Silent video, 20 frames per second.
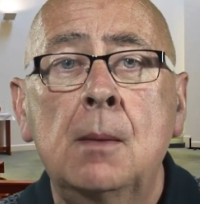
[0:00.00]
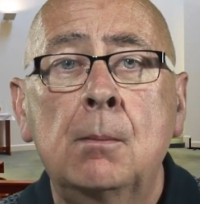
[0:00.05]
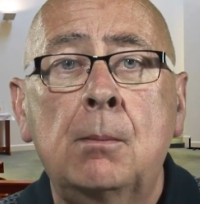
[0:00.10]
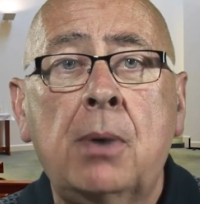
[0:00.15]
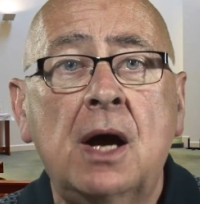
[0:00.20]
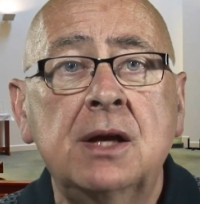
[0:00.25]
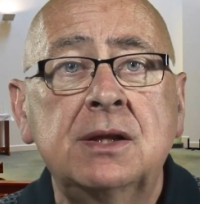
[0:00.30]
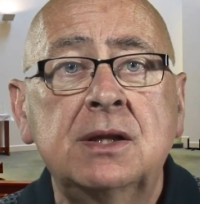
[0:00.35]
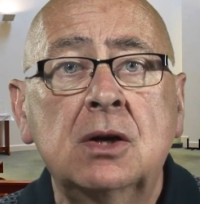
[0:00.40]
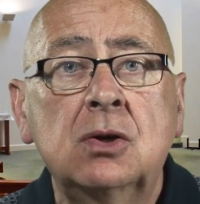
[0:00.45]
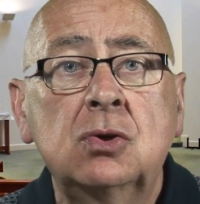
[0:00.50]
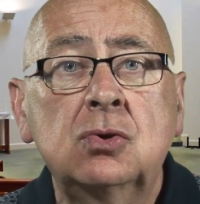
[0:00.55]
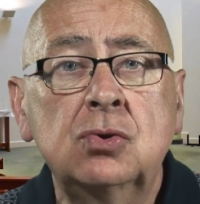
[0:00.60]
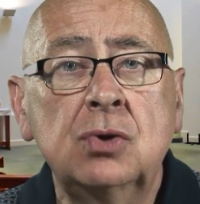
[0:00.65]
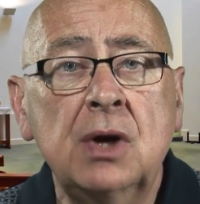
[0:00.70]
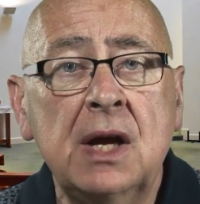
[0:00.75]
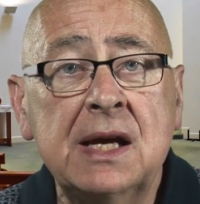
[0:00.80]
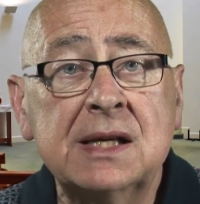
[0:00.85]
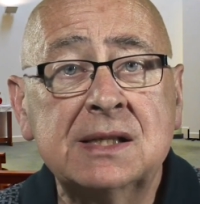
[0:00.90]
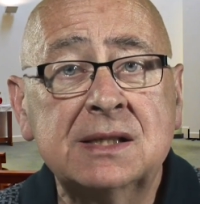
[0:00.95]
By the
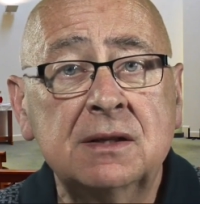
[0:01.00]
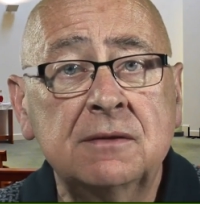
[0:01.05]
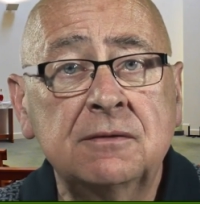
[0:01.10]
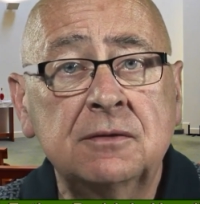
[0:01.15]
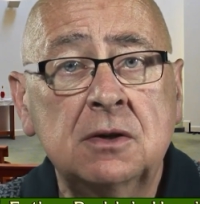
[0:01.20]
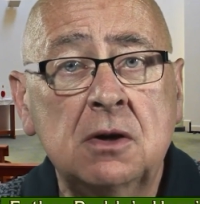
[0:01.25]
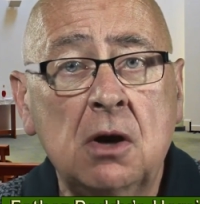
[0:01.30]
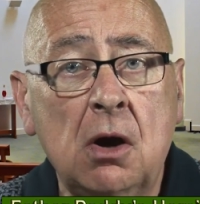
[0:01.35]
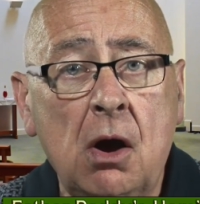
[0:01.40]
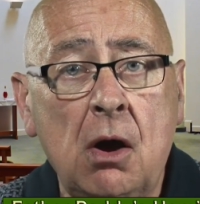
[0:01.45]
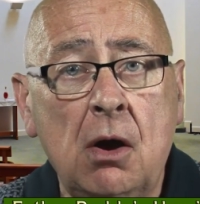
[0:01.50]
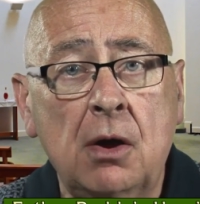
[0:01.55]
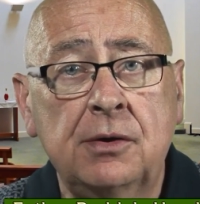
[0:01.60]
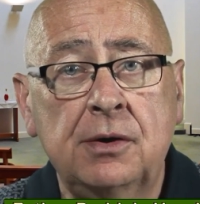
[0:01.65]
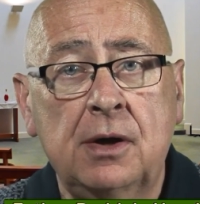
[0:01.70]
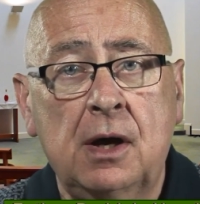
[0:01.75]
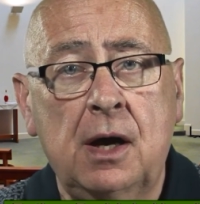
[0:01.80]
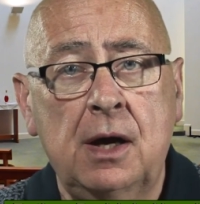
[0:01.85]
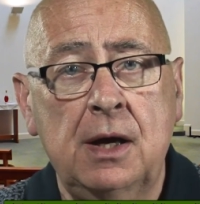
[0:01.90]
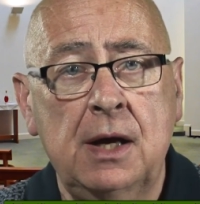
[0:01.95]
grace of God,
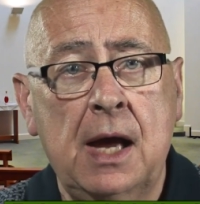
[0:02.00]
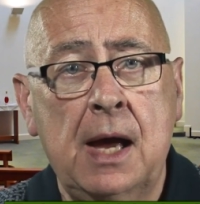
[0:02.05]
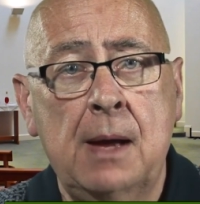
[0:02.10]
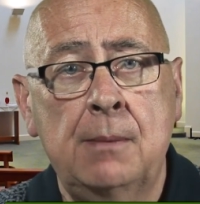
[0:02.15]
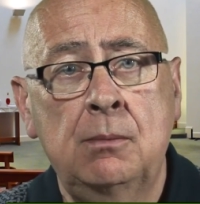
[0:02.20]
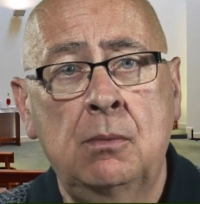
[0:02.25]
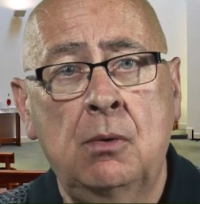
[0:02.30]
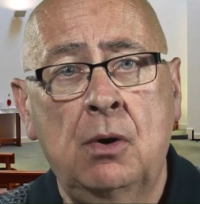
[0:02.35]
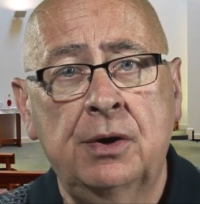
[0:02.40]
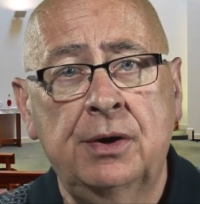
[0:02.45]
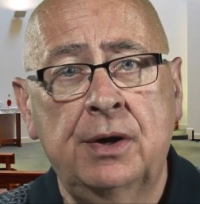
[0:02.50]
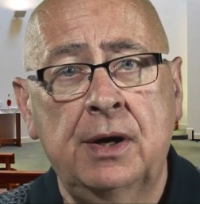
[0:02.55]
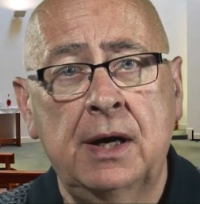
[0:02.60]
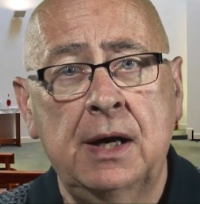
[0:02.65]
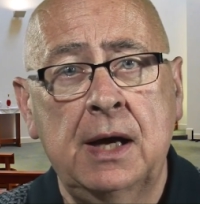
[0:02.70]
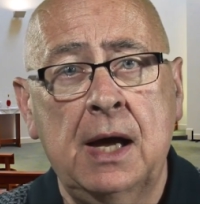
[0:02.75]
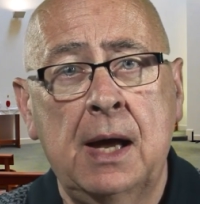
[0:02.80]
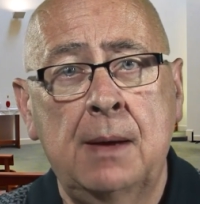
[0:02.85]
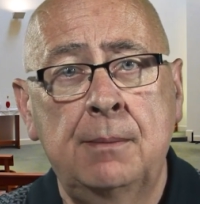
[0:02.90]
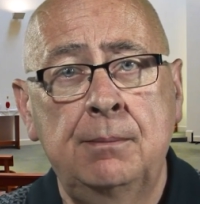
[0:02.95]
I am what I
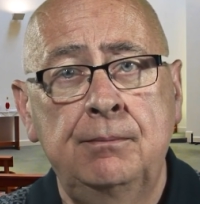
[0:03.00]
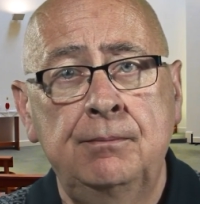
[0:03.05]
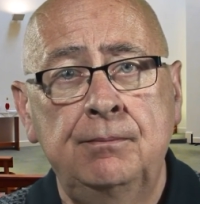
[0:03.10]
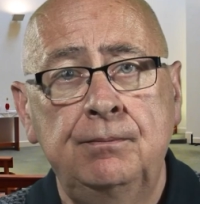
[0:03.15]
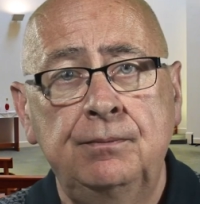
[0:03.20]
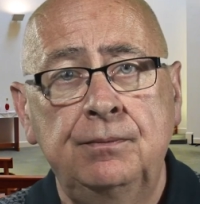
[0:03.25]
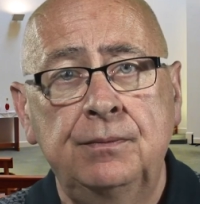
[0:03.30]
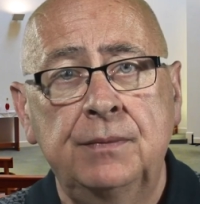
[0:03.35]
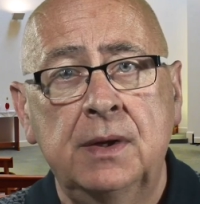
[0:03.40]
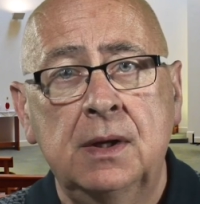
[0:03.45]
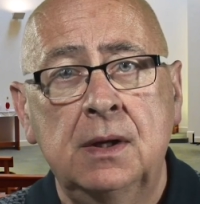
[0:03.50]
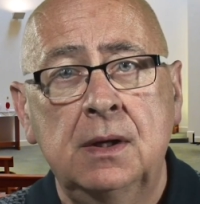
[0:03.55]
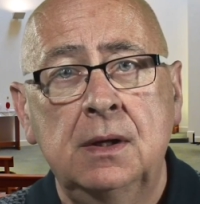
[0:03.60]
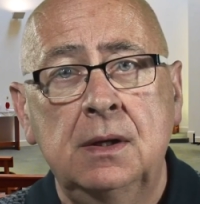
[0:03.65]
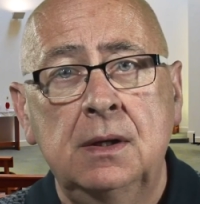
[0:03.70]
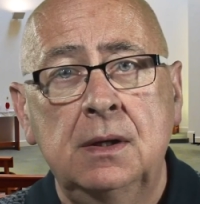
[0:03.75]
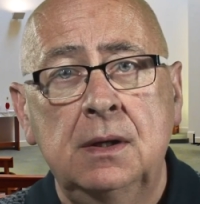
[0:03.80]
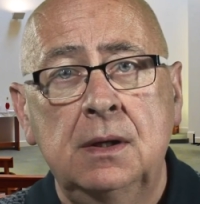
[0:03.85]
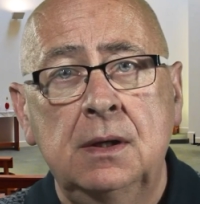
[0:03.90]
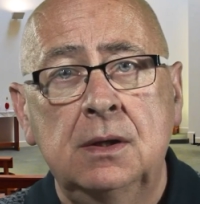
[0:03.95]
am."
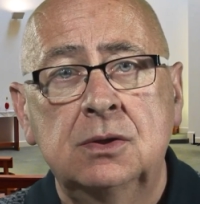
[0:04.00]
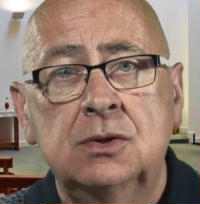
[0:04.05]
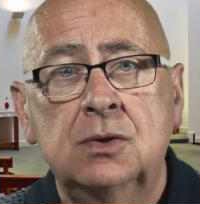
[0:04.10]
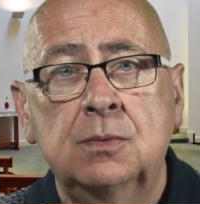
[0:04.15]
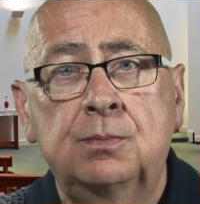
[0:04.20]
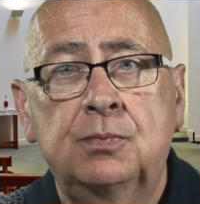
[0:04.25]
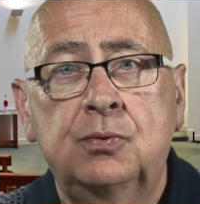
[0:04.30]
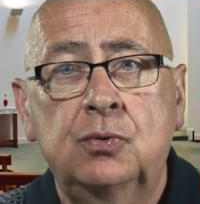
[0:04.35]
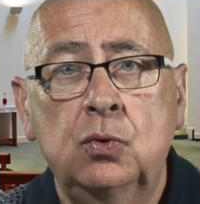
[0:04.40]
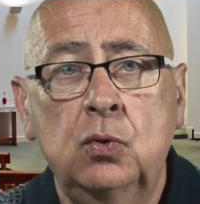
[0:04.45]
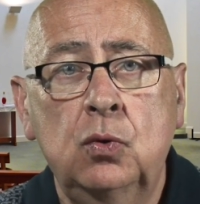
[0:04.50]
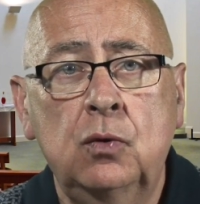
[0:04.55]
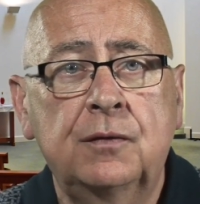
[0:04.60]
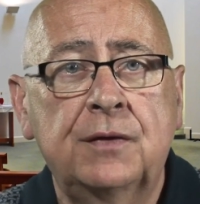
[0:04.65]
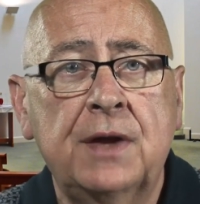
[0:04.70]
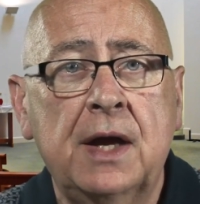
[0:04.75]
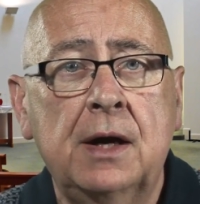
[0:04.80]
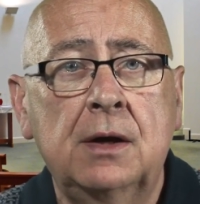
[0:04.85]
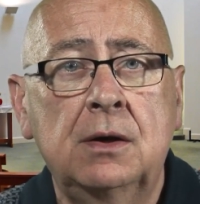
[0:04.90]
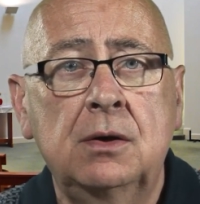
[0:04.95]
To prove
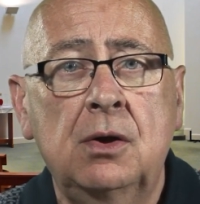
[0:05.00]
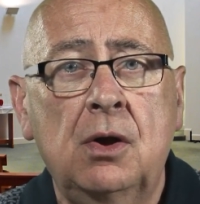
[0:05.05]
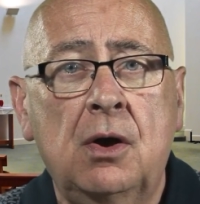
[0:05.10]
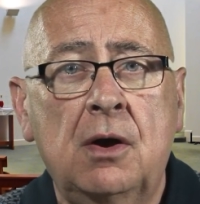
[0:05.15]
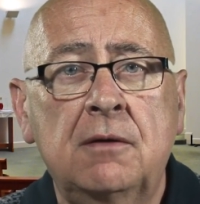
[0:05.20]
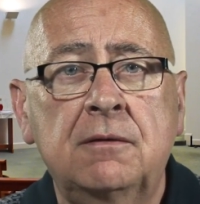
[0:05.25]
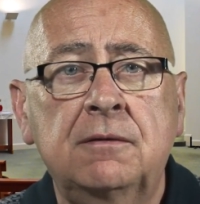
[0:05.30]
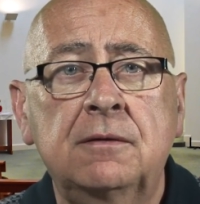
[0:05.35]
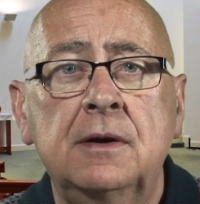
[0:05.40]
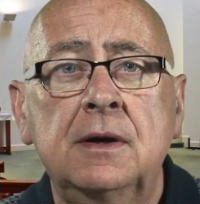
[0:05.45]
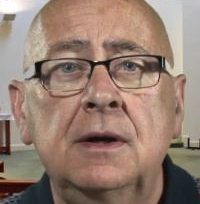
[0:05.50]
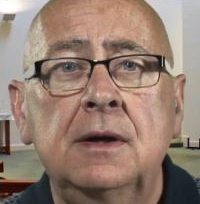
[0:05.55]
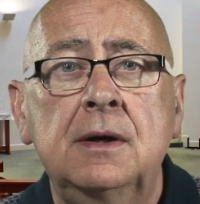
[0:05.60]
their love,